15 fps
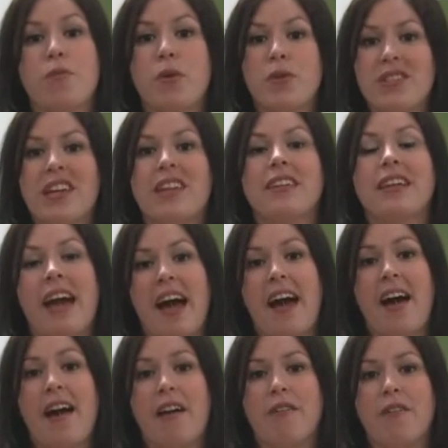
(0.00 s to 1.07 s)
most likely
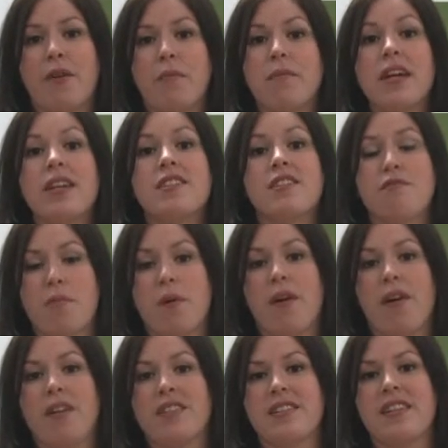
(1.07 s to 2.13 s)
have a mix of
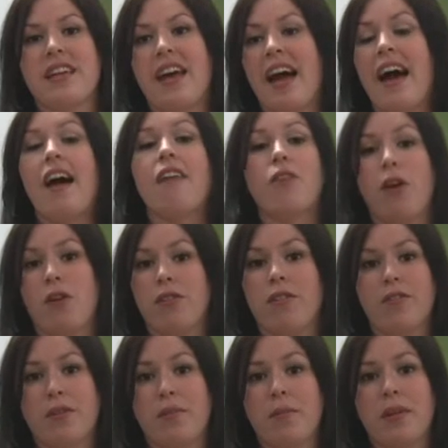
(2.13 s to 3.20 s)
bras that have all
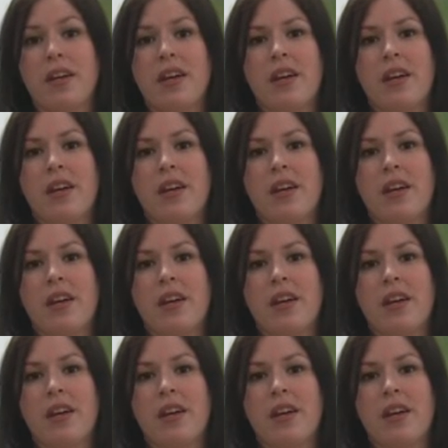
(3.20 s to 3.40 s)
of them.